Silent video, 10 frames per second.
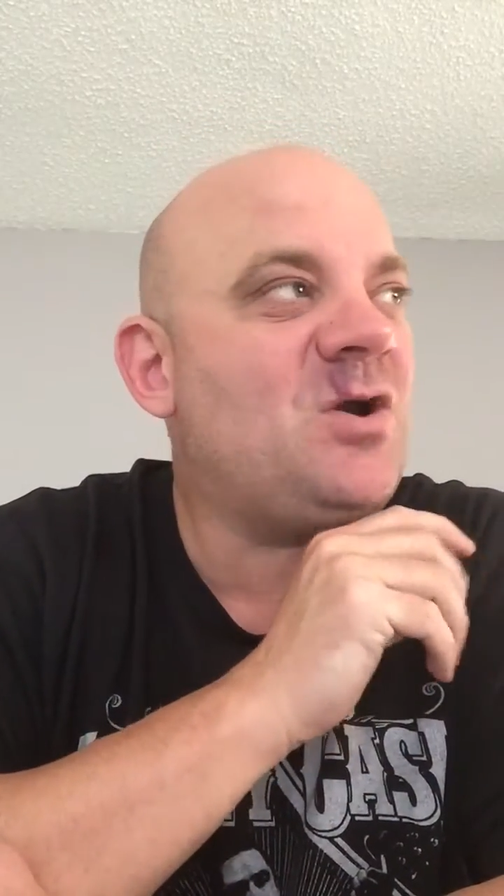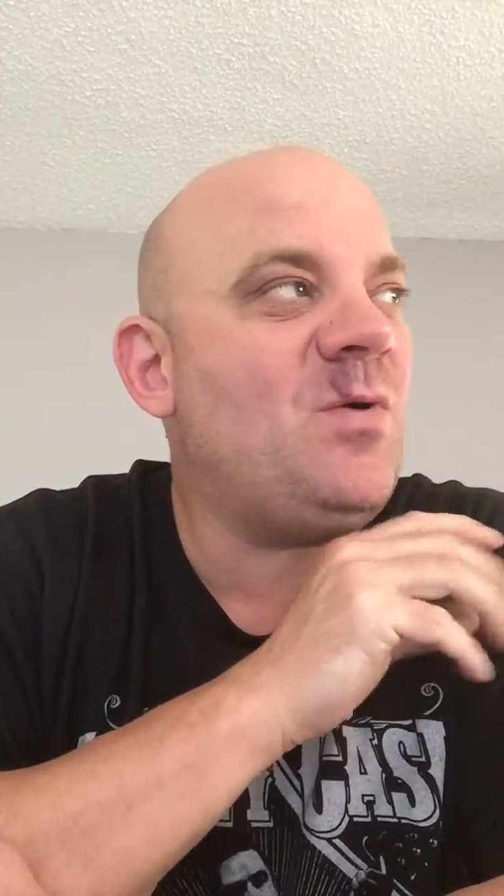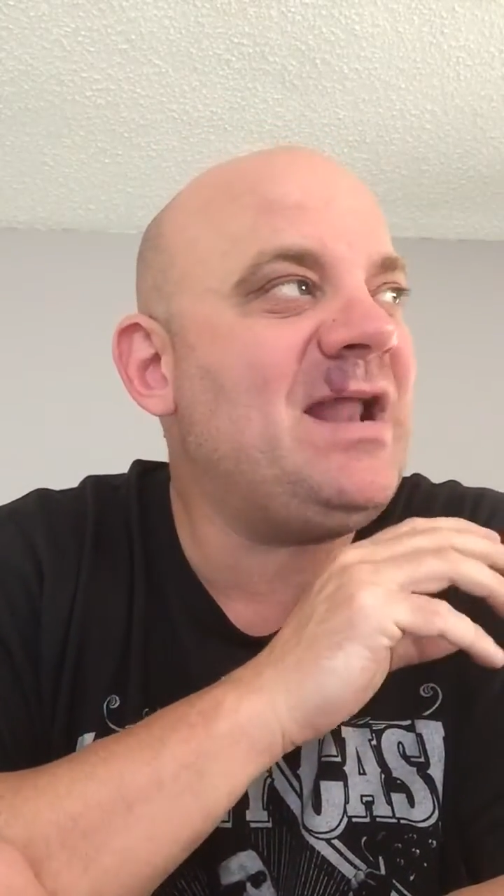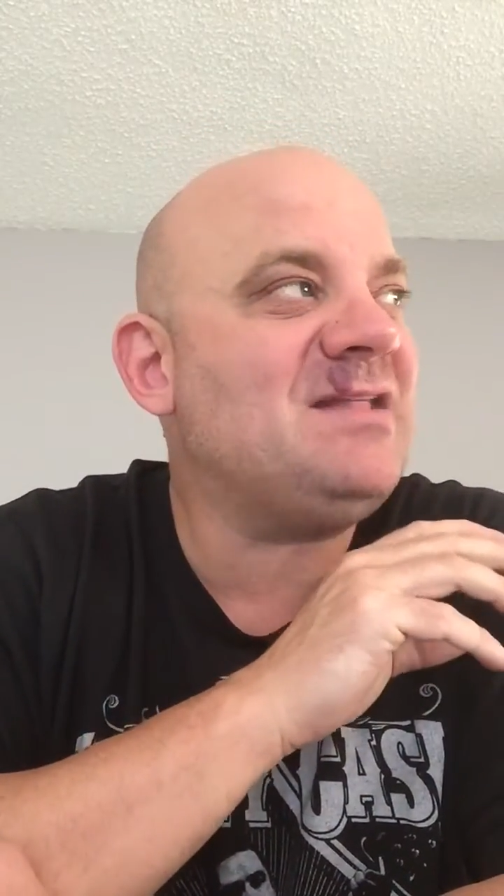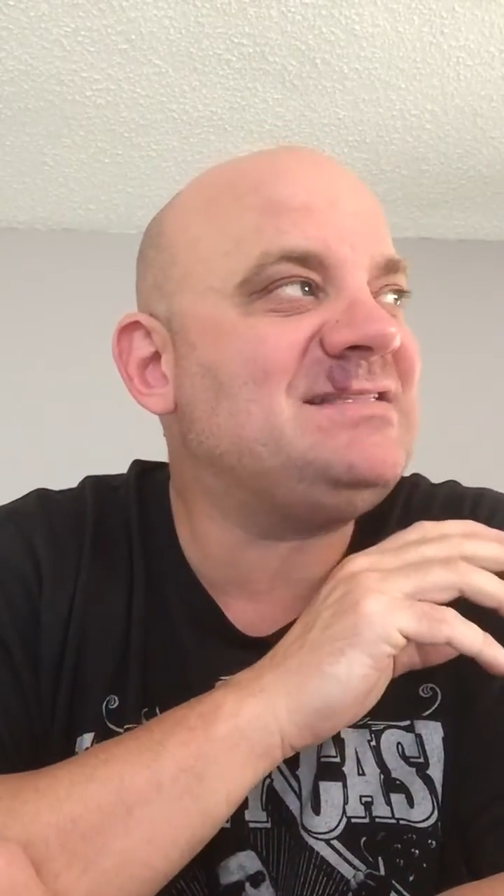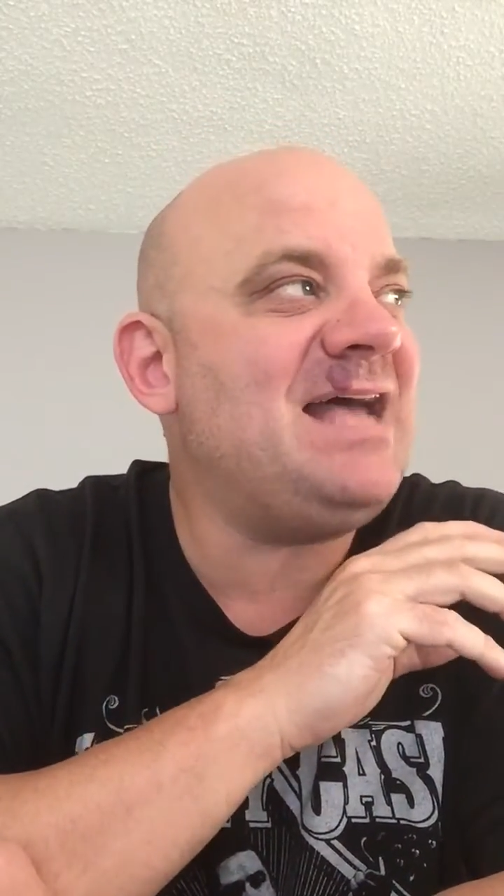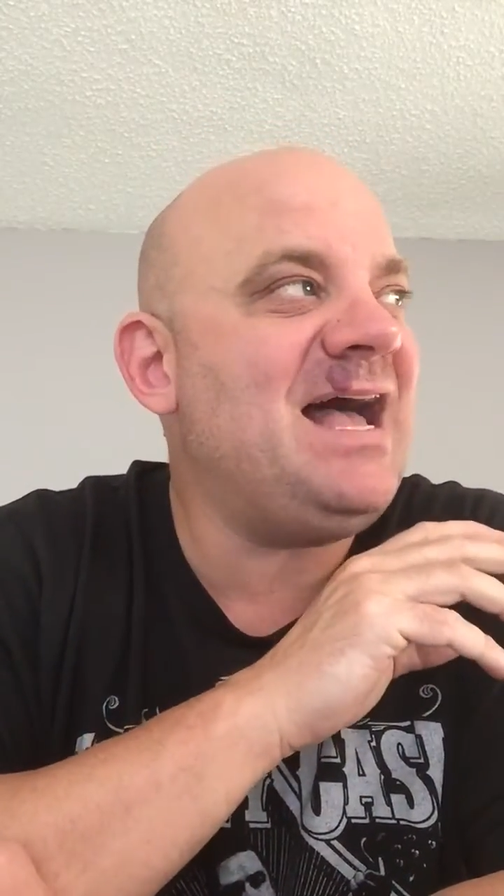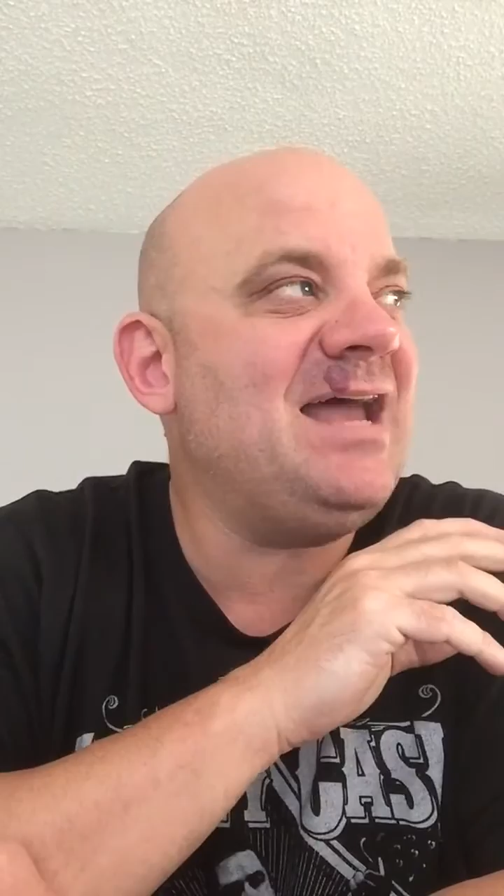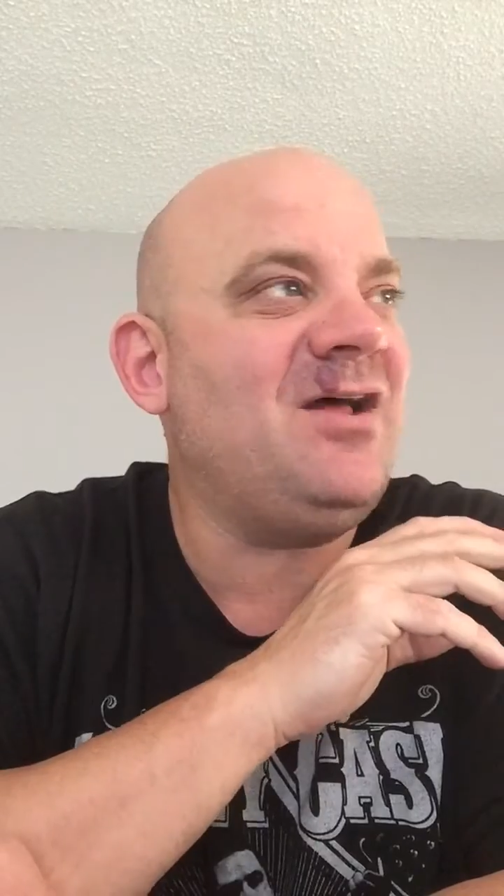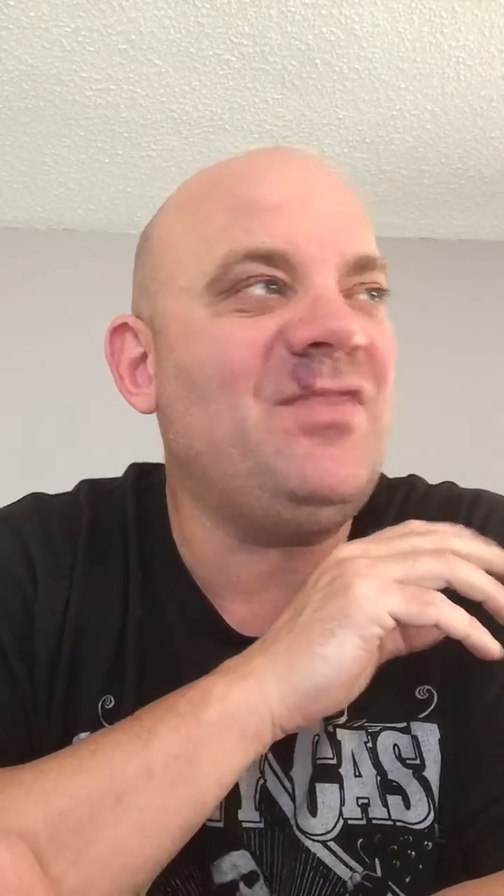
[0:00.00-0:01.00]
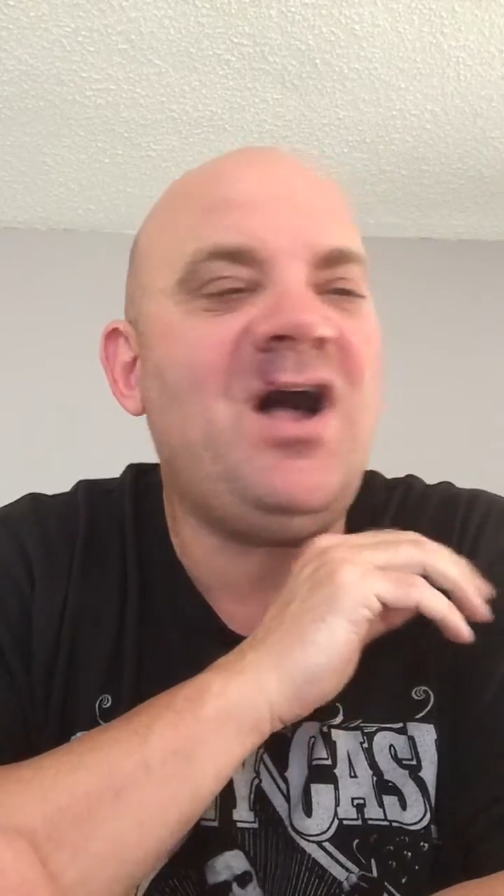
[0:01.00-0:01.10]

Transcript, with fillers: going outside on